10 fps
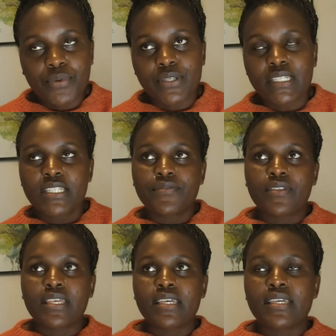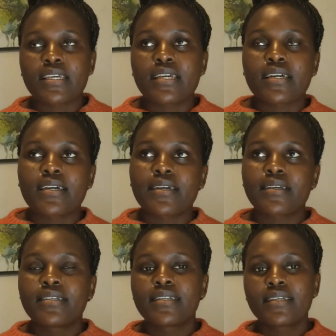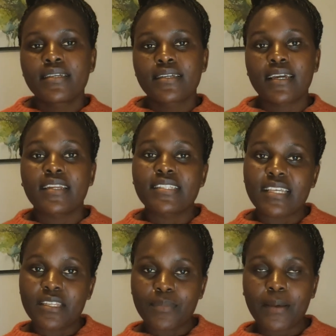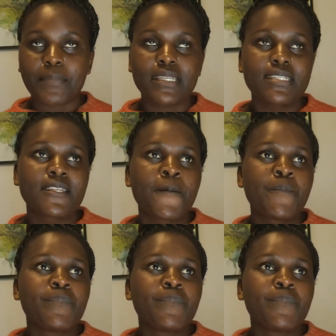process for the Canada Study Permit,